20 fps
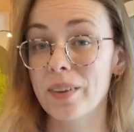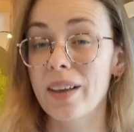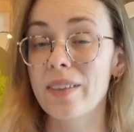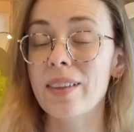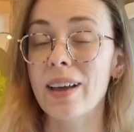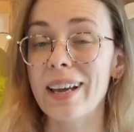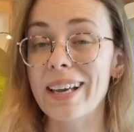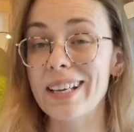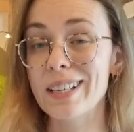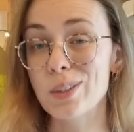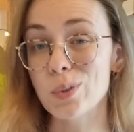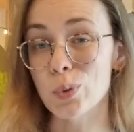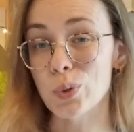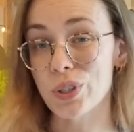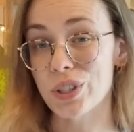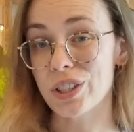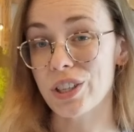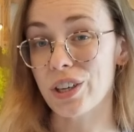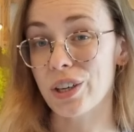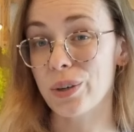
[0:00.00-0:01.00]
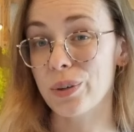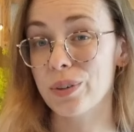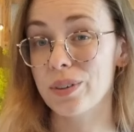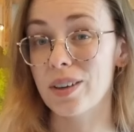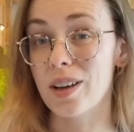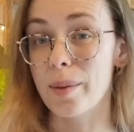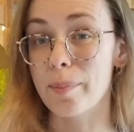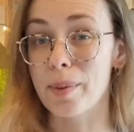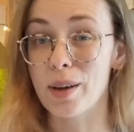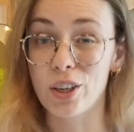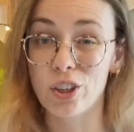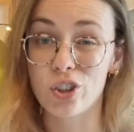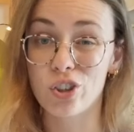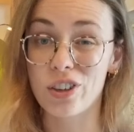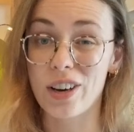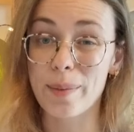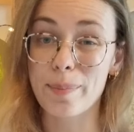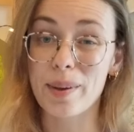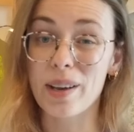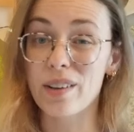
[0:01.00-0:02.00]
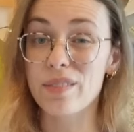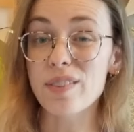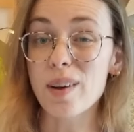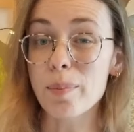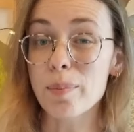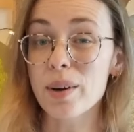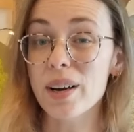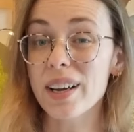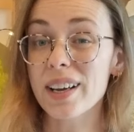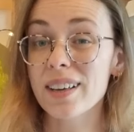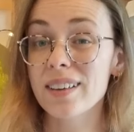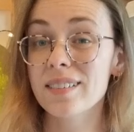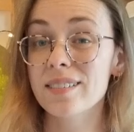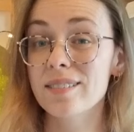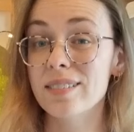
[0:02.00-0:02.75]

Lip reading: That is also a much drapier fabric